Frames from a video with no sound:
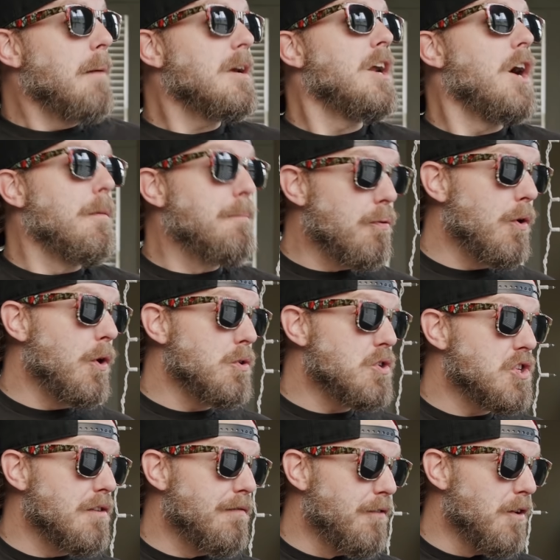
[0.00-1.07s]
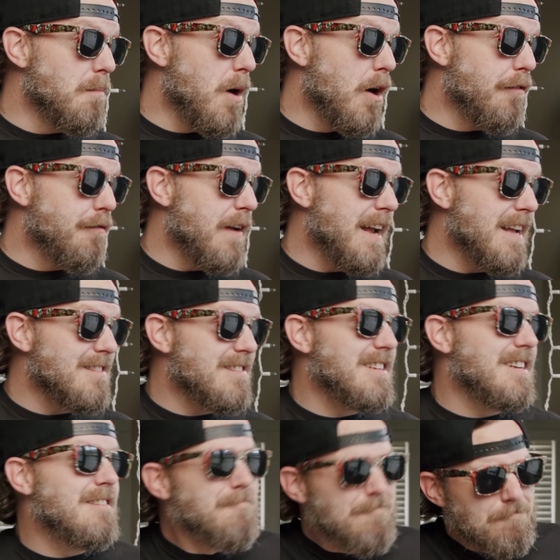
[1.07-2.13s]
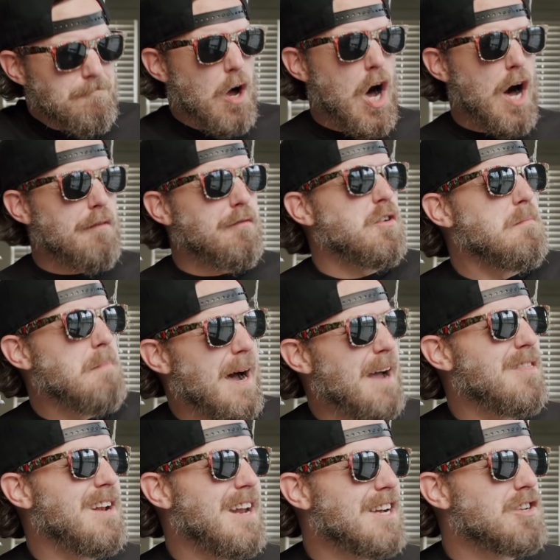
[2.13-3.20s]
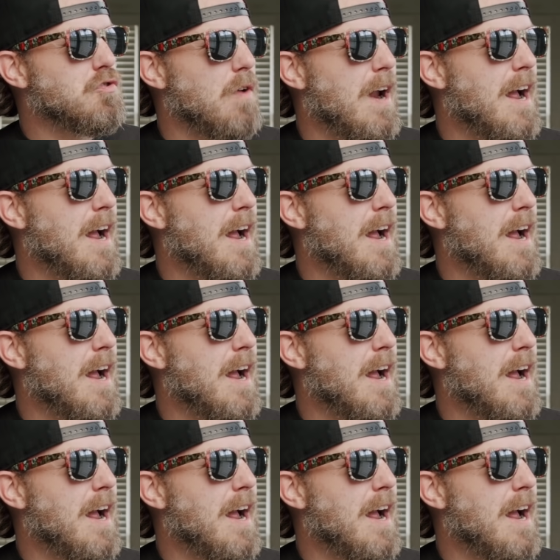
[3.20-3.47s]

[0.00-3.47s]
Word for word: I'm going to approach the football fans and offer to buy the next